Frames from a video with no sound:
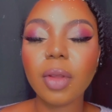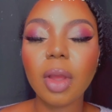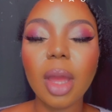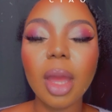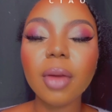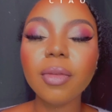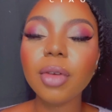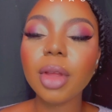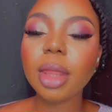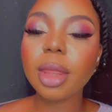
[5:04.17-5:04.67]
out.
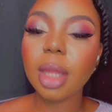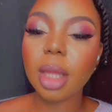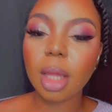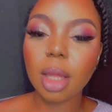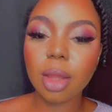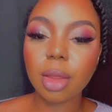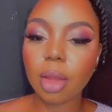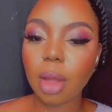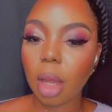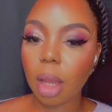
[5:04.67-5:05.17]
Everything
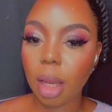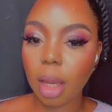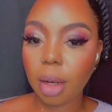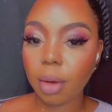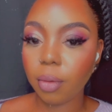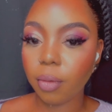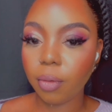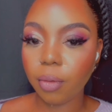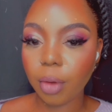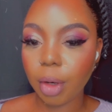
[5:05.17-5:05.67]
is
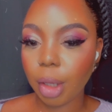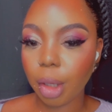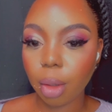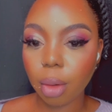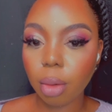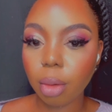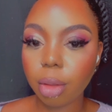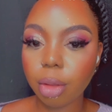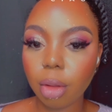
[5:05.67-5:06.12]
in video.